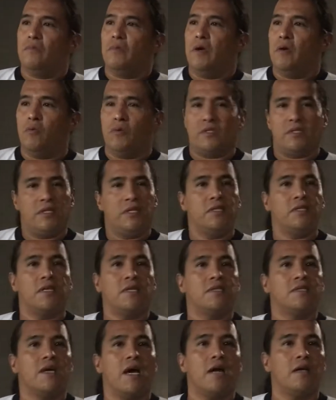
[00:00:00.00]
It was
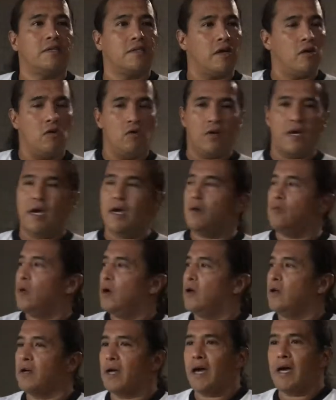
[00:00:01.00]
easy as that. It's like, okay,
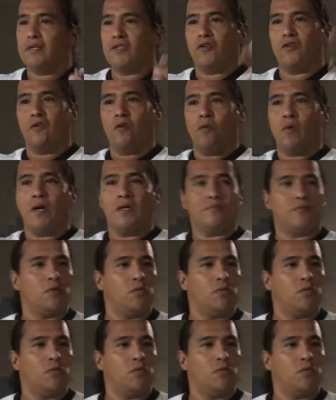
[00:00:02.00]
well, guys, you know what?